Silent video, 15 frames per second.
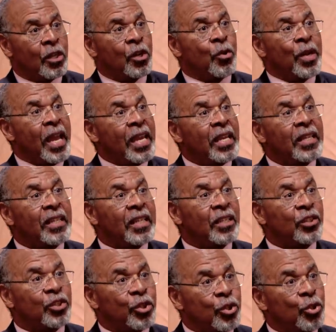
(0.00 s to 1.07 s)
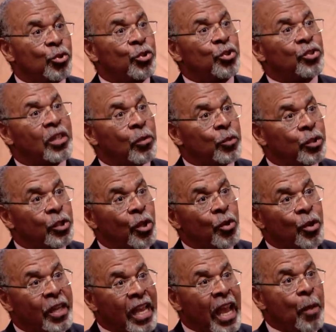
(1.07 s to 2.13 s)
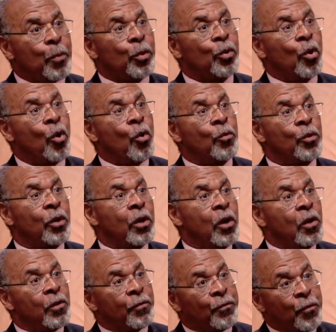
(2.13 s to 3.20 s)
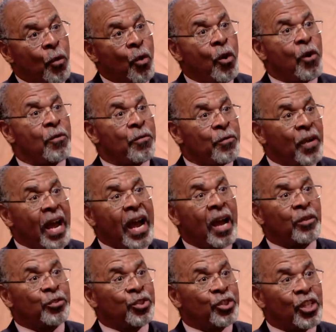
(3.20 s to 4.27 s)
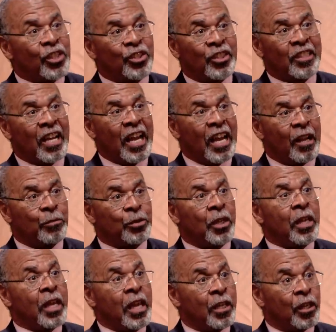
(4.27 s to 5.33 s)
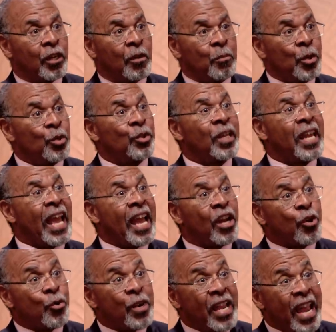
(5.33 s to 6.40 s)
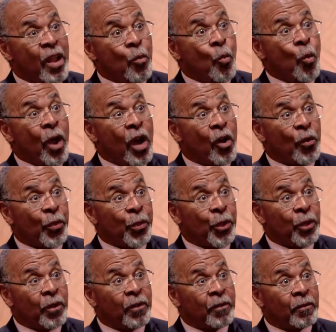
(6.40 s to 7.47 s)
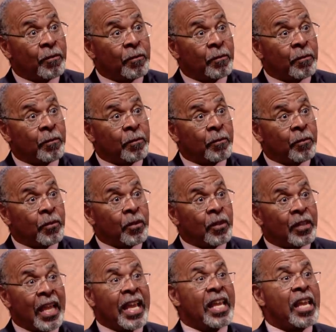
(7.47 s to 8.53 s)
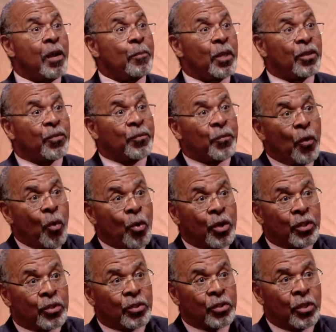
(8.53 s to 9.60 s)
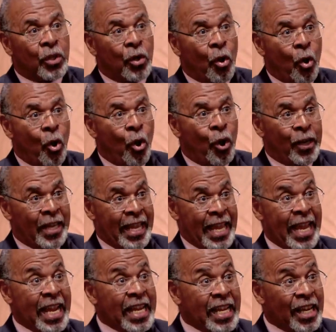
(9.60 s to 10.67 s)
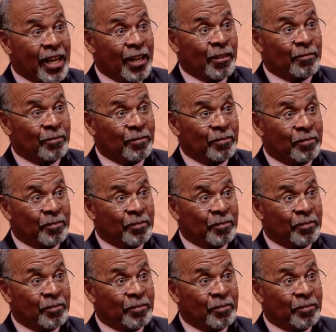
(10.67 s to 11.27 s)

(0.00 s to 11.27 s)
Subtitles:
creating the institutions that would turn capital over four, five, six times in a community and create wealth. They kept us focused on income,